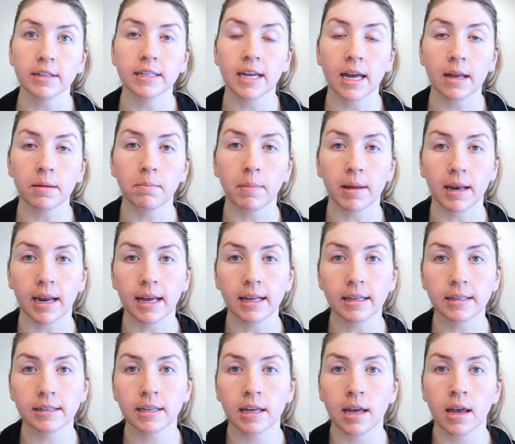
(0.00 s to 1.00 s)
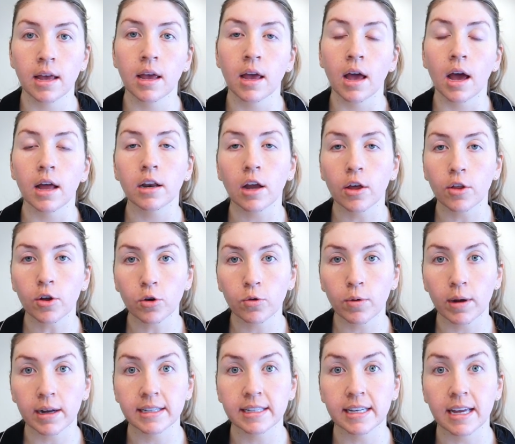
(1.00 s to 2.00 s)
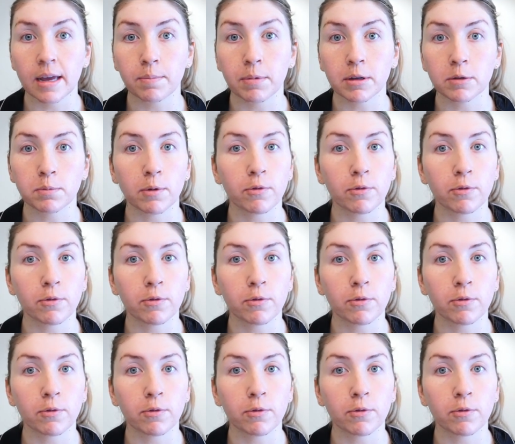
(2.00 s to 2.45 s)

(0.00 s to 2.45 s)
to 10 minutes. Another quick tip is